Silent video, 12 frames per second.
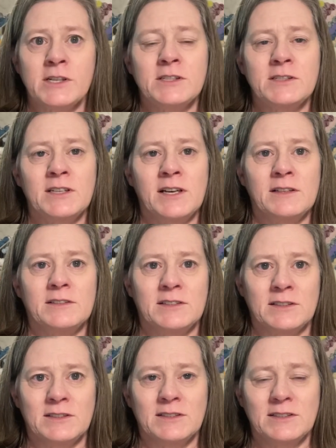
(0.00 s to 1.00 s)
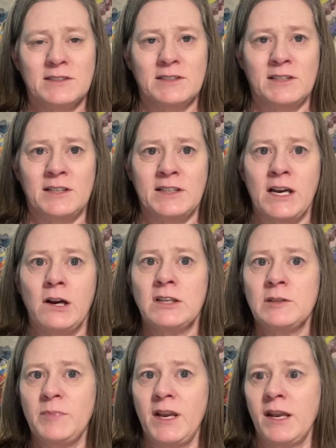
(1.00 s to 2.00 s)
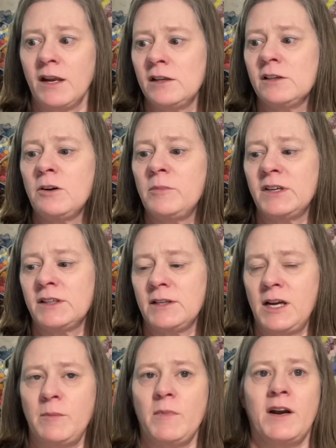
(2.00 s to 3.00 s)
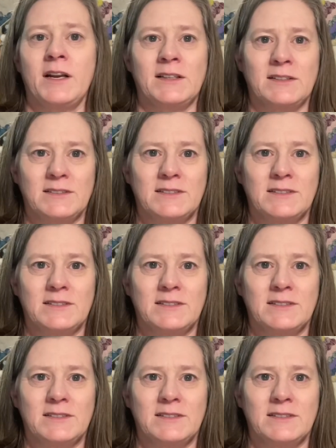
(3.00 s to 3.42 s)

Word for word: to, to sitting down and spending a little bit of time on it.